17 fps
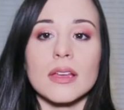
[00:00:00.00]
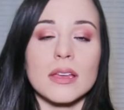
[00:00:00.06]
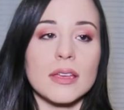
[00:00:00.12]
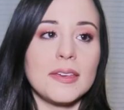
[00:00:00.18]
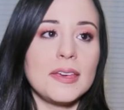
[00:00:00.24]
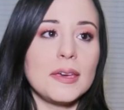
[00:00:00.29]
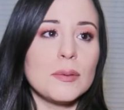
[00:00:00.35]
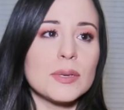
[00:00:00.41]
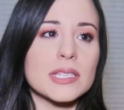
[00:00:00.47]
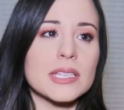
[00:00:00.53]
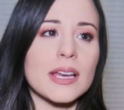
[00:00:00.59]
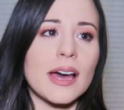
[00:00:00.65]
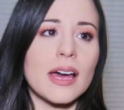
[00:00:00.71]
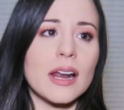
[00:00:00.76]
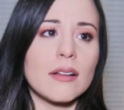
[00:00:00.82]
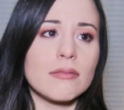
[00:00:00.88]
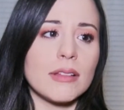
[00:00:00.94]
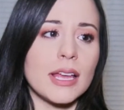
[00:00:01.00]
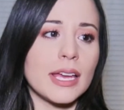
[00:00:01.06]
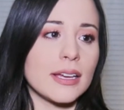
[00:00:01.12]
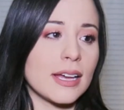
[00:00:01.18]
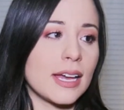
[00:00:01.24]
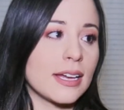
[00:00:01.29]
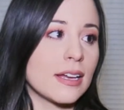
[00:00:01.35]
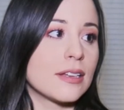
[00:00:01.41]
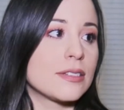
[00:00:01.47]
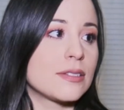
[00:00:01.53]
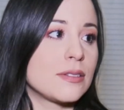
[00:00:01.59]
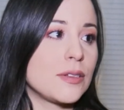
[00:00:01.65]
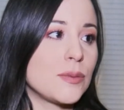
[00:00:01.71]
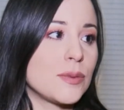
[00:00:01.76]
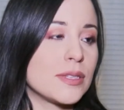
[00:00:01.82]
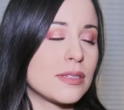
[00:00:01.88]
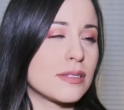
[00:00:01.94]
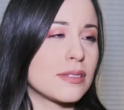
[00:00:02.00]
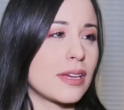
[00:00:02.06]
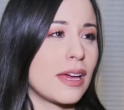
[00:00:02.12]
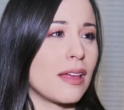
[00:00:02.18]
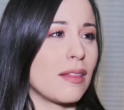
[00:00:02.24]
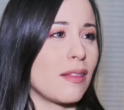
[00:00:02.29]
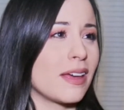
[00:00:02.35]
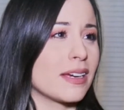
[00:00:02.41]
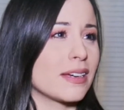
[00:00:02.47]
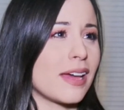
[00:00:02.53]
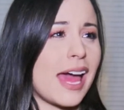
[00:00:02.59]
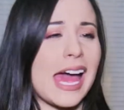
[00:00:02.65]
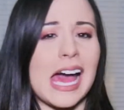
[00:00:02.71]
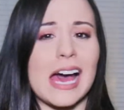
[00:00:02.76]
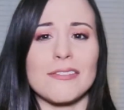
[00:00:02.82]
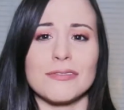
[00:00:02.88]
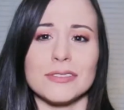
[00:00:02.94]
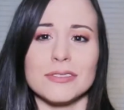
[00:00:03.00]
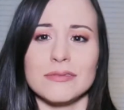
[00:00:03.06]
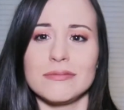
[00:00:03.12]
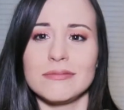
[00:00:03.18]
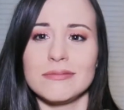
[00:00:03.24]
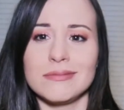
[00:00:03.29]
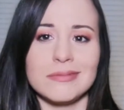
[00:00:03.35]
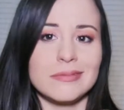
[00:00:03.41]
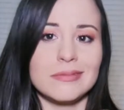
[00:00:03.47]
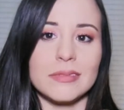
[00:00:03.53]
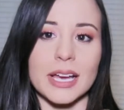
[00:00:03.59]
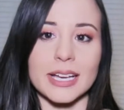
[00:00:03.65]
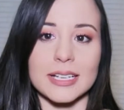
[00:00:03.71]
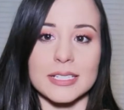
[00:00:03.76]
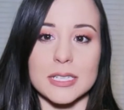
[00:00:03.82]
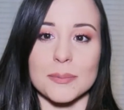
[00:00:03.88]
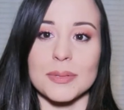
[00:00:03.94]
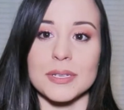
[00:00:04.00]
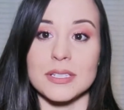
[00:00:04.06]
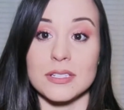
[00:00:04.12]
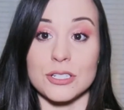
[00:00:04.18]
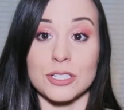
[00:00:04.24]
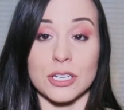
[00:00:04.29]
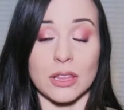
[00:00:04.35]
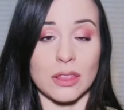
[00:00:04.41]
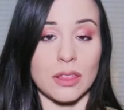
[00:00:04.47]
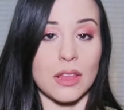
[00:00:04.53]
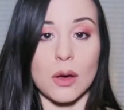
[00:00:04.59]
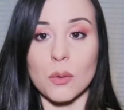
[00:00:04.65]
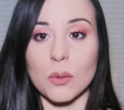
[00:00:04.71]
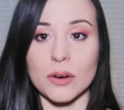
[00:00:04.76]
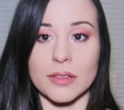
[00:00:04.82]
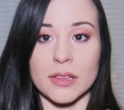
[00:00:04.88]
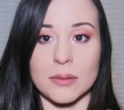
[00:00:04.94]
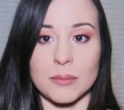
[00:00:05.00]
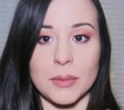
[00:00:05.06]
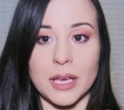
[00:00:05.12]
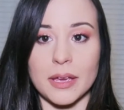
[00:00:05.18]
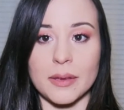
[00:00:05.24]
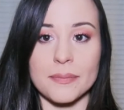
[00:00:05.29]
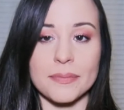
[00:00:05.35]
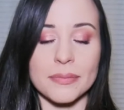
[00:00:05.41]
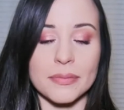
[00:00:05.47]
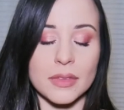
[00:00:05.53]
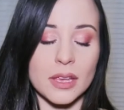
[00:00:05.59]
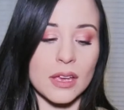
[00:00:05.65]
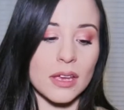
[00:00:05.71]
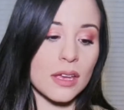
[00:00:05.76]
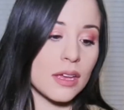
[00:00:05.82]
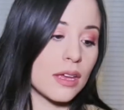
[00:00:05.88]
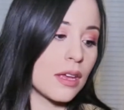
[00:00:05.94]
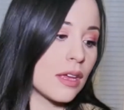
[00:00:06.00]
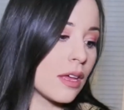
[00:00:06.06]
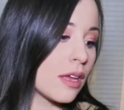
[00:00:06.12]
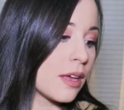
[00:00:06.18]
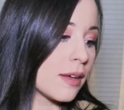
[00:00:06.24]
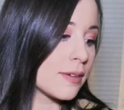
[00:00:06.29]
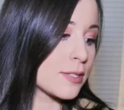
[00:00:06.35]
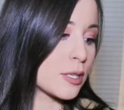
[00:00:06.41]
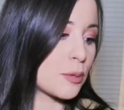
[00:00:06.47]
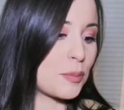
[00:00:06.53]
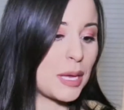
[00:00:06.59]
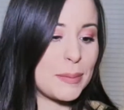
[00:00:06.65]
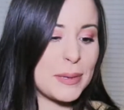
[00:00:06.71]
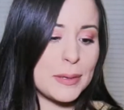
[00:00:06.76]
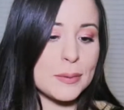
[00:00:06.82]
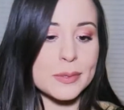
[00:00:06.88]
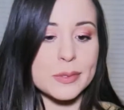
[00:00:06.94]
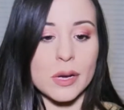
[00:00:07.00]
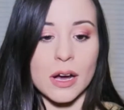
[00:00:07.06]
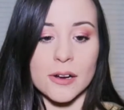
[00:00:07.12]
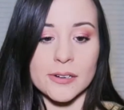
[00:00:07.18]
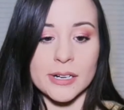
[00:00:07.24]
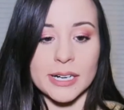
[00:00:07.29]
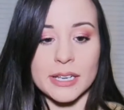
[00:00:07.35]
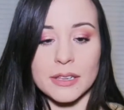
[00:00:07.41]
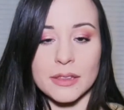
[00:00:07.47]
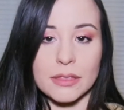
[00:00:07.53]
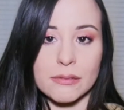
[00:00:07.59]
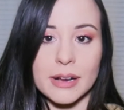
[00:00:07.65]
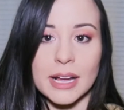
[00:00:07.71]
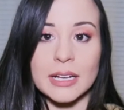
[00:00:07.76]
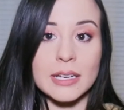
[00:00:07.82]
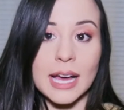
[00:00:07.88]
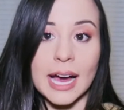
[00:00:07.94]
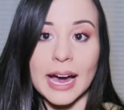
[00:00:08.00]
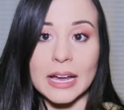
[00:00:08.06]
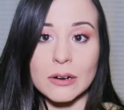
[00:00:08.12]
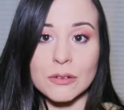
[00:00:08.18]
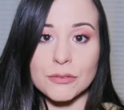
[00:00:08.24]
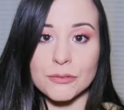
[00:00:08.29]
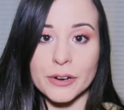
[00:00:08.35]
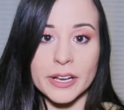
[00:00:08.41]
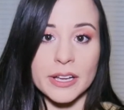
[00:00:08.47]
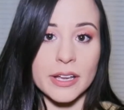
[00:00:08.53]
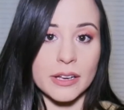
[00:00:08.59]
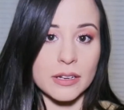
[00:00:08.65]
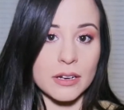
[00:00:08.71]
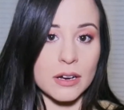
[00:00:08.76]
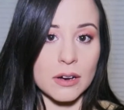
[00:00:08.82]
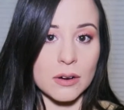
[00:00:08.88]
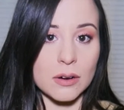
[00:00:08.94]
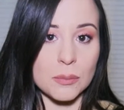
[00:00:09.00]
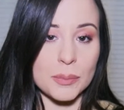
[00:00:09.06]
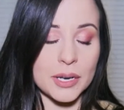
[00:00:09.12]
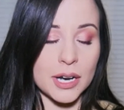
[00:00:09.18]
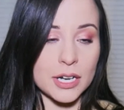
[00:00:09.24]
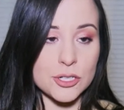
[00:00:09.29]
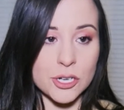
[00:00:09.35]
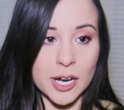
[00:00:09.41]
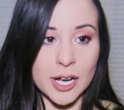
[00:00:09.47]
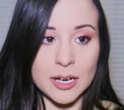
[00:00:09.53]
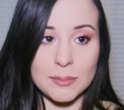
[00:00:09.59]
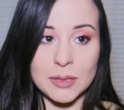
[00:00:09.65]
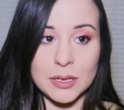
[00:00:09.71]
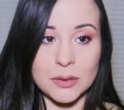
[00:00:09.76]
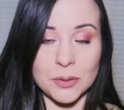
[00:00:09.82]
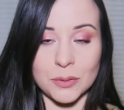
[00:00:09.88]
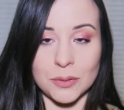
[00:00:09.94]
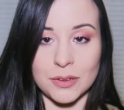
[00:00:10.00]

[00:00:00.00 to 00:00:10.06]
he was kind of like, I guess you'd say, like, a position lower than me. So maybe he was already threatened. I don't freaking know. But I tried to be cool